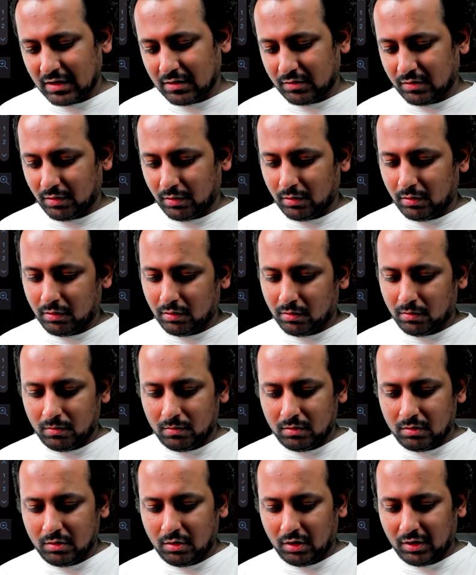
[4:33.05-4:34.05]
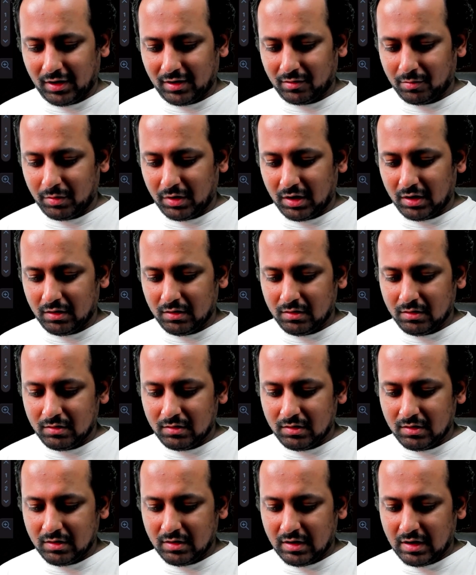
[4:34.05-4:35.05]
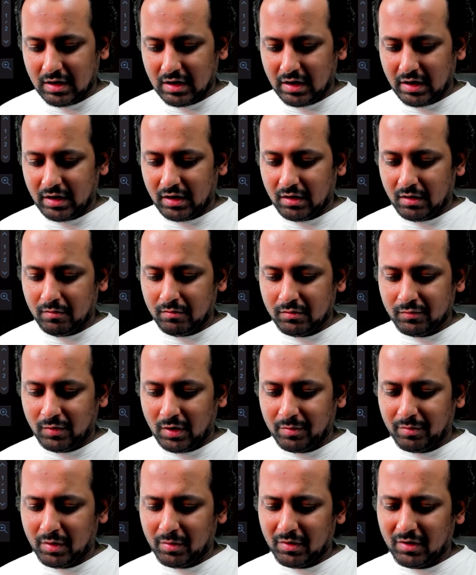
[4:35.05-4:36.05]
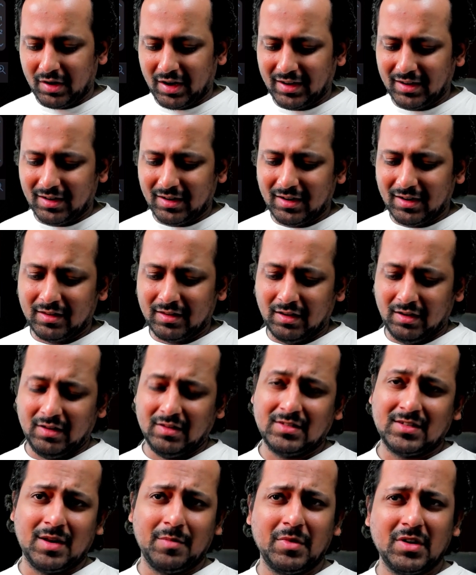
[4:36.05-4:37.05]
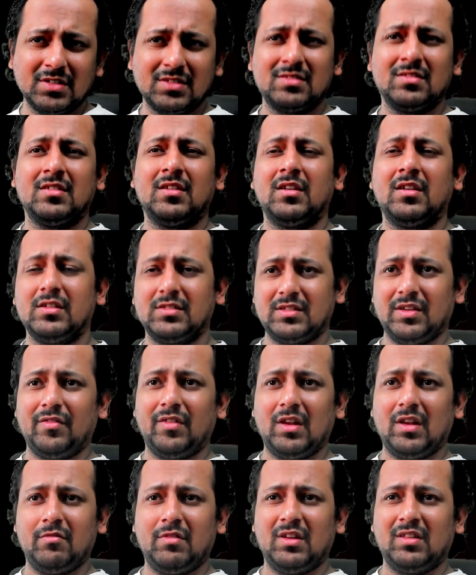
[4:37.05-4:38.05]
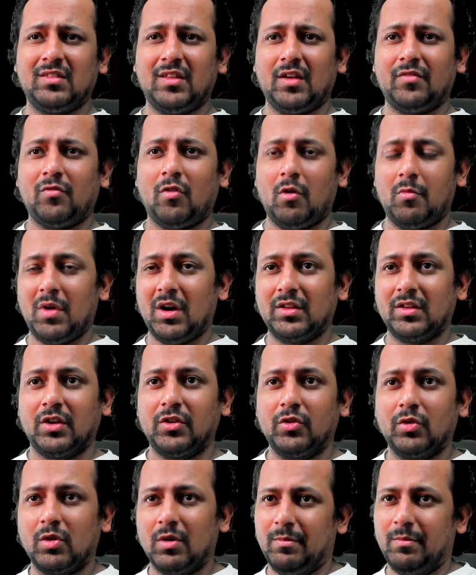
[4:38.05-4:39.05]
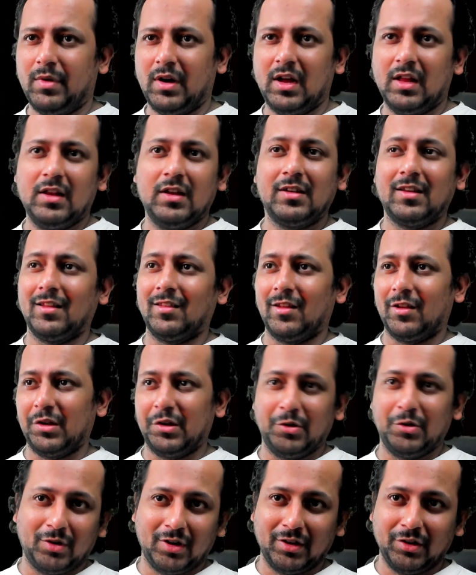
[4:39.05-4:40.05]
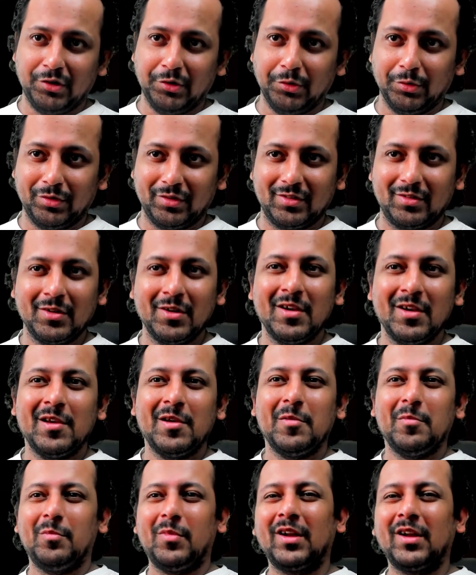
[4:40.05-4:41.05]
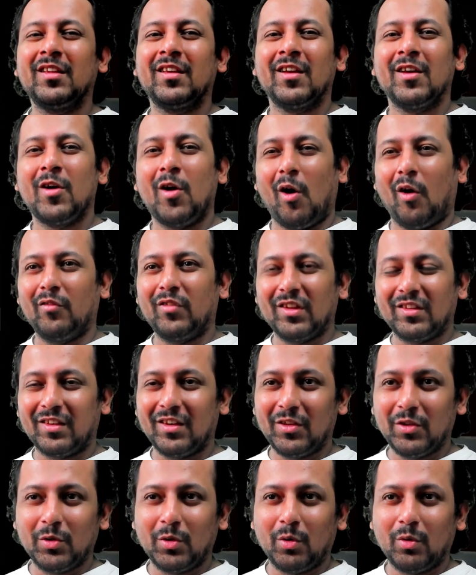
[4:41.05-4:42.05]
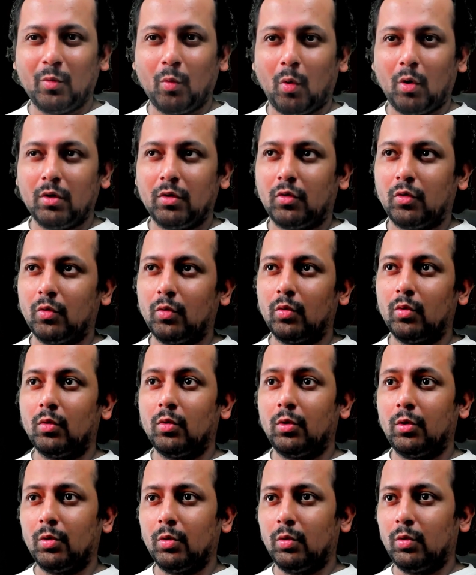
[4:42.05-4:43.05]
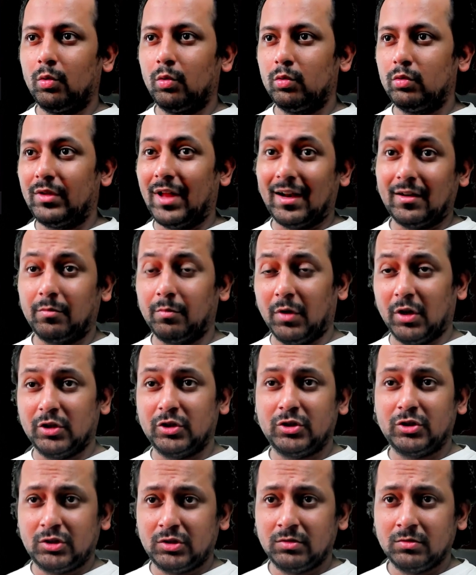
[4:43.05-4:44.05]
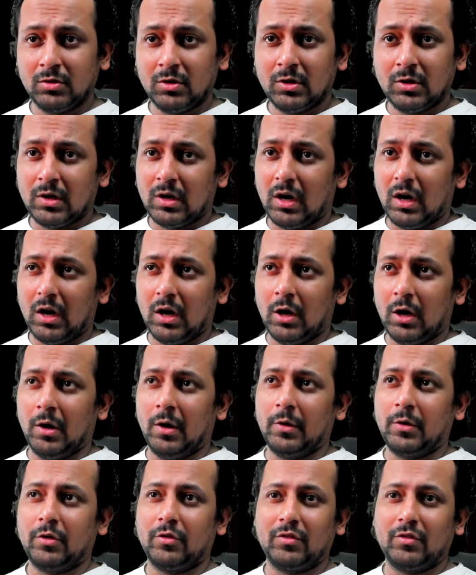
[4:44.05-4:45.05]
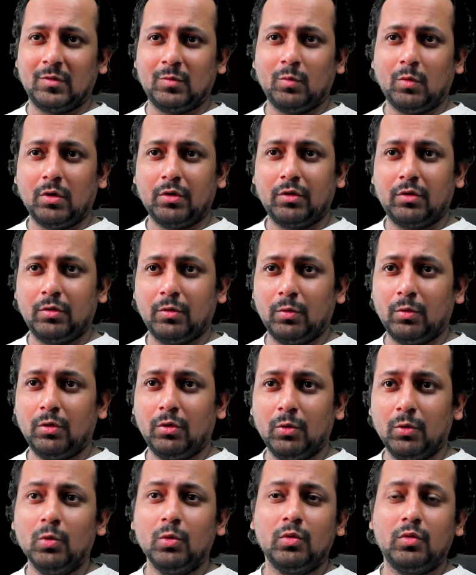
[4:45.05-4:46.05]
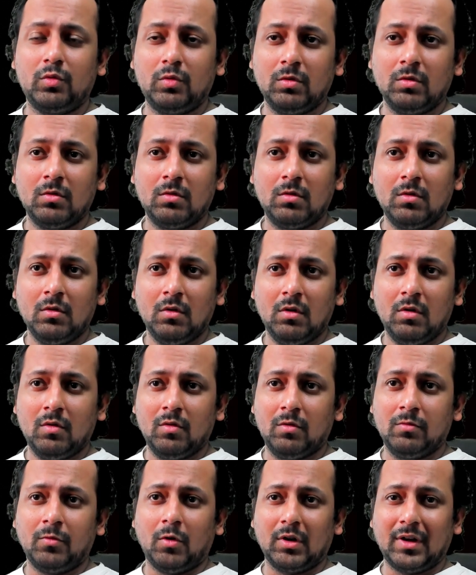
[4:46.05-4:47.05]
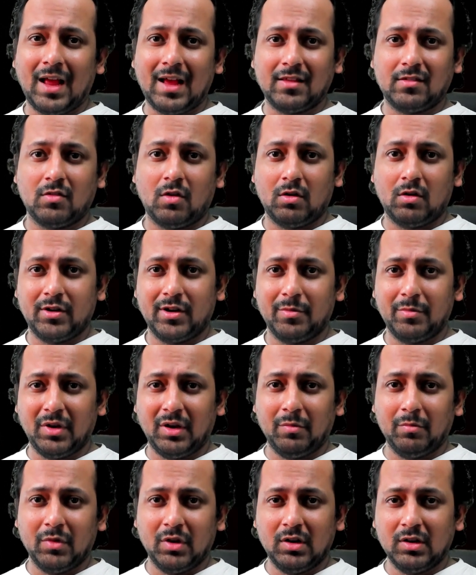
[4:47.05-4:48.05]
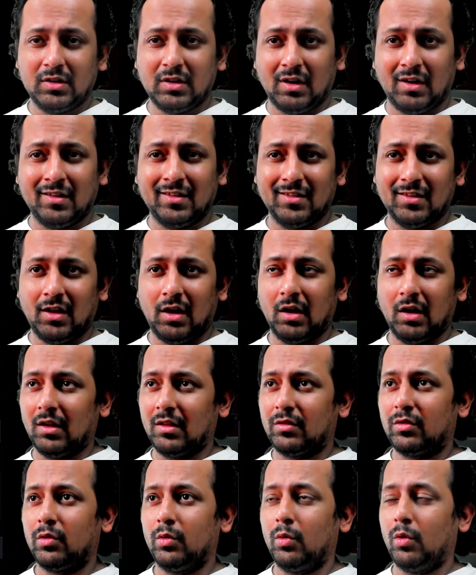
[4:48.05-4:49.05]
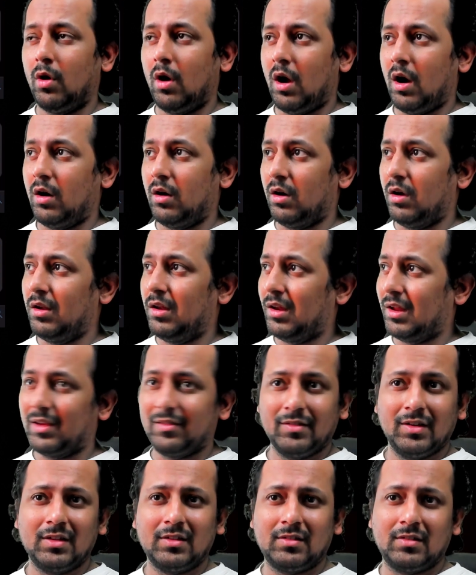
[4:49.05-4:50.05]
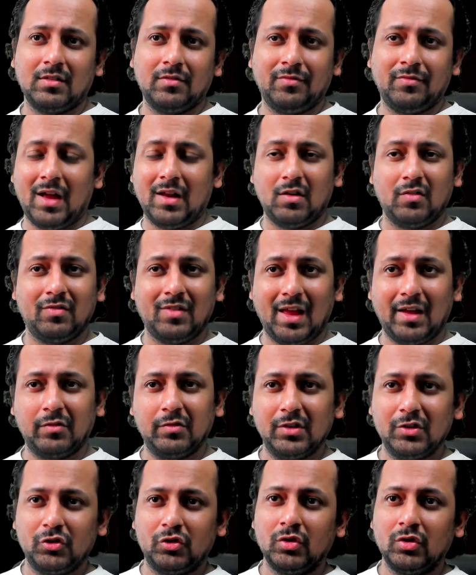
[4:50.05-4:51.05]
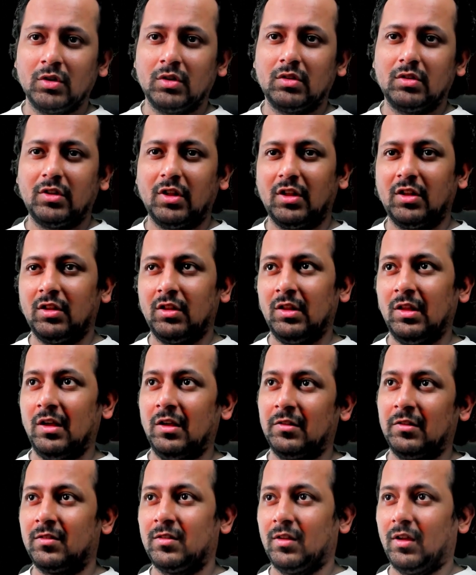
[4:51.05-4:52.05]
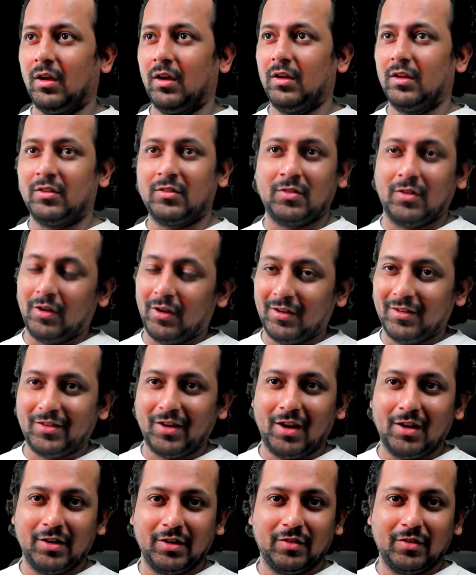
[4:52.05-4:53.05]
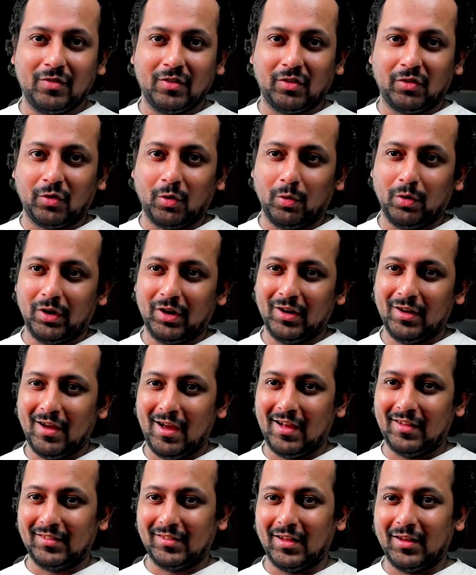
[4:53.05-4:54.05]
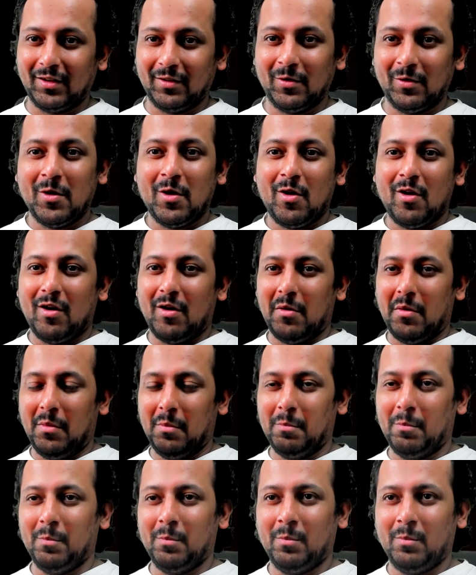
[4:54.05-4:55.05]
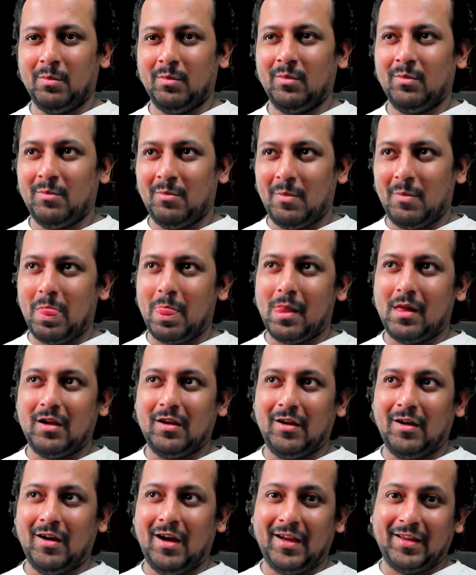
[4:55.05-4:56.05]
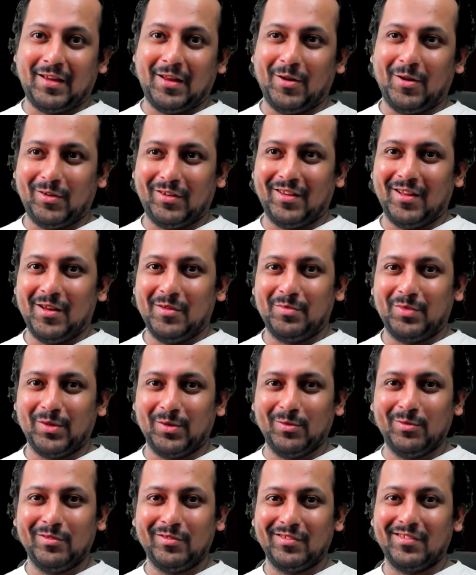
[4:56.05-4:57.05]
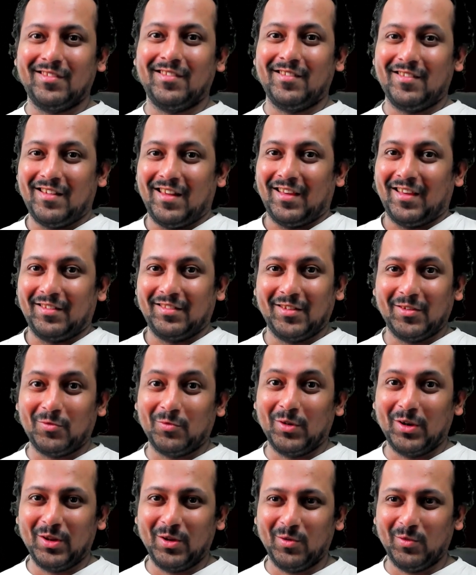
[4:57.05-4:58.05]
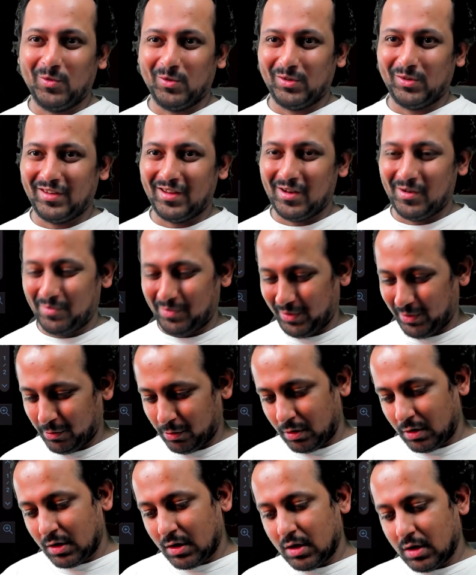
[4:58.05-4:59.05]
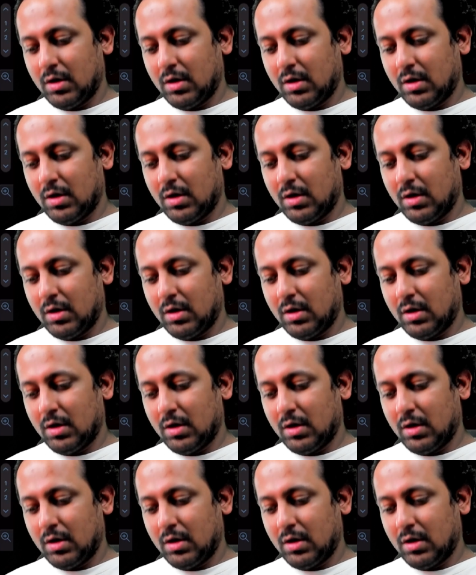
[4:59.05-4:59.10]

So .sbl, and when people write stemmers, it's available in that format, then you compile it and then you can use it. But obviously you don't want to do that much. You just want to use what has already been built. Until unless you are a linguist, a fan of language, then it's an entirely different story, and then I cannot help you Like, this video won't help you.